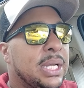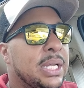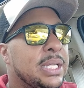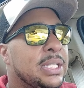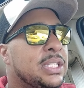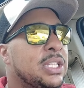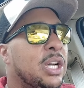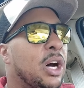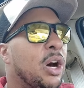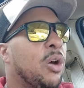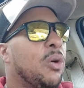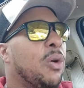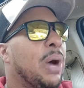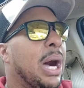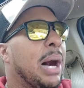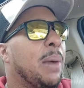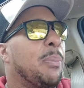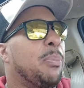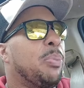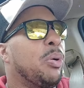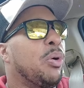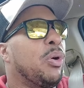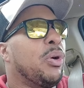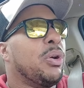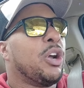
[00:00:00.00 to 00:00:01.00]
So I
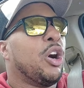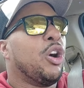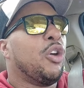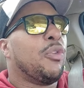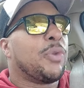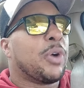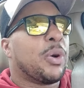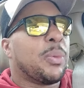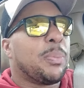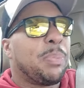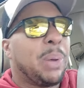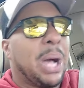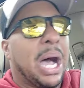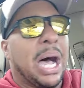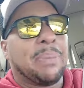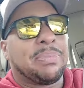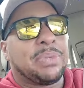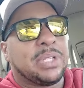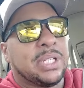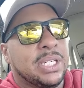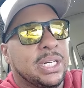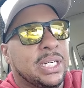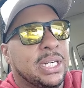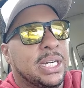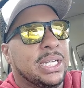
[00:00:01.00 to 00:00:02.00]
pulled over, popped
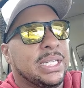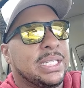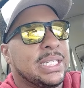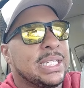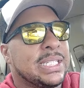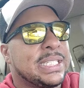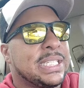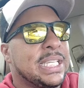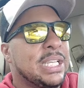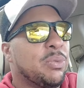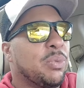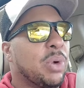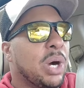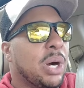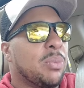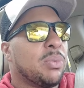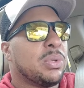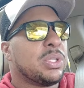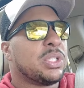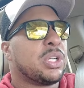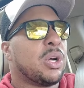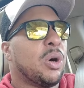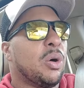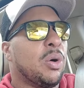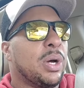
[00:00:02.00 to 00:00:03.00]
the hood to see what
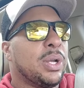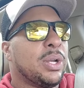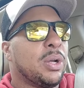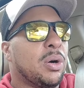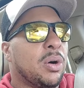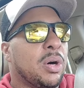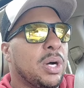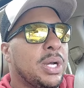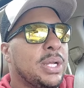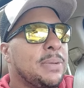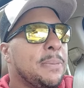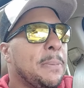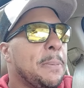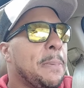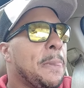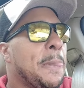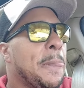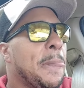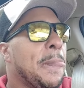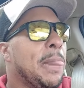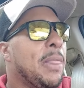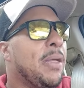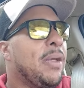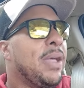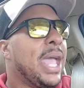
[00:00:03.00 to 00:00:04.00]
was going on,
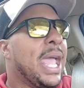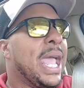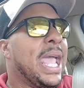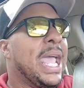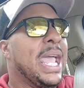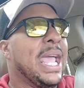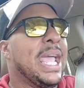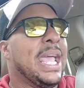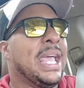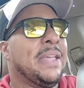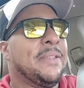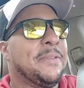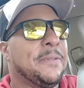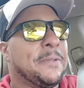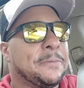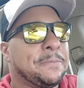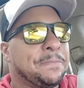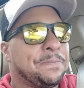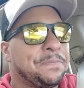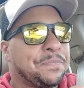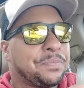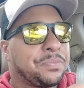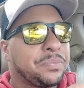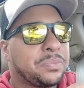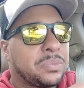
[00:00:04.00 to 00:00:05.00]
and
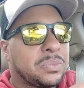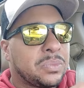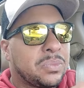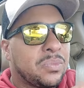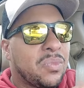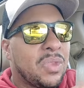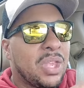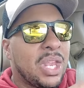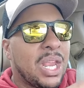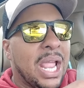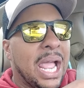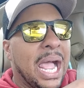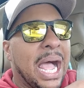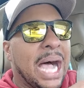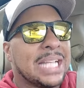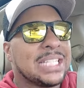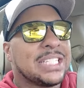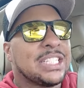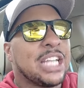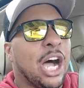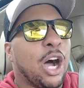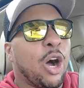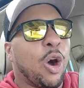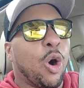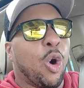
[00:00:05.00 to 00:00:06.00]
I
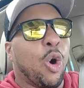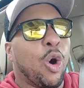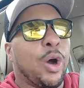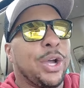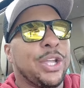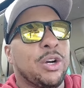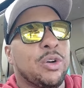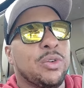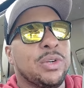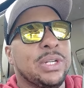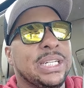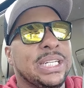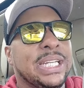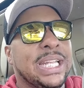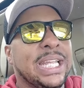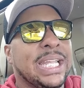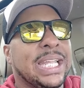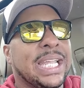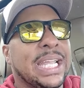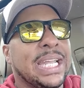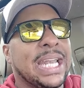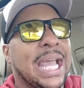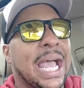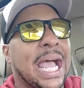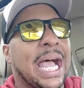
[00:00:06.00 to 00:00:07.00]
saw oil
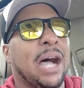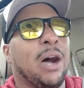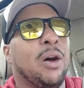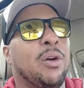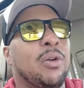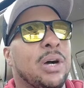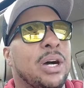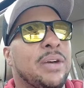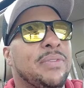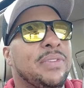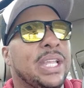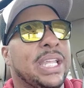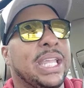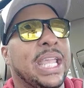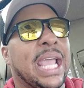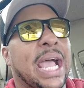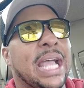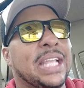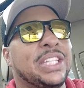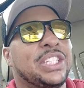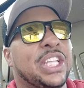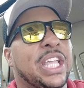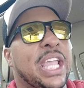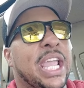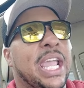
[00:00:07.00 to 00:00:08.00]
leaking out of the
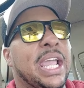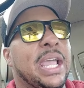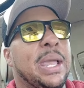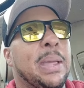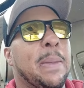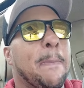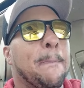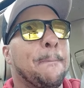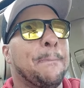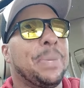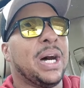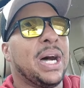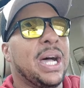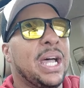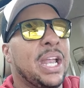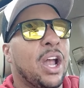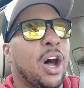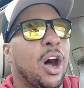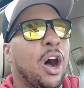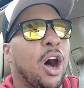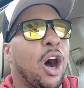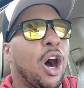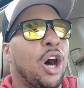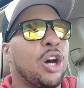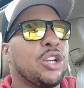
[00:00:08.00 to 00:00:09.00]
catch can, but
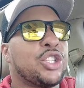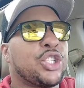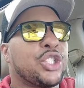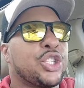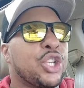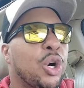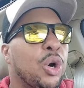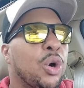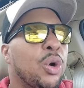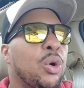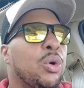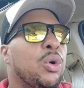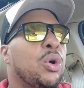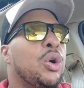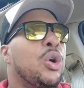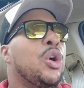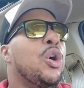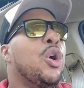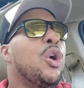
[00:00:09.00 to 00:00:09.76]
also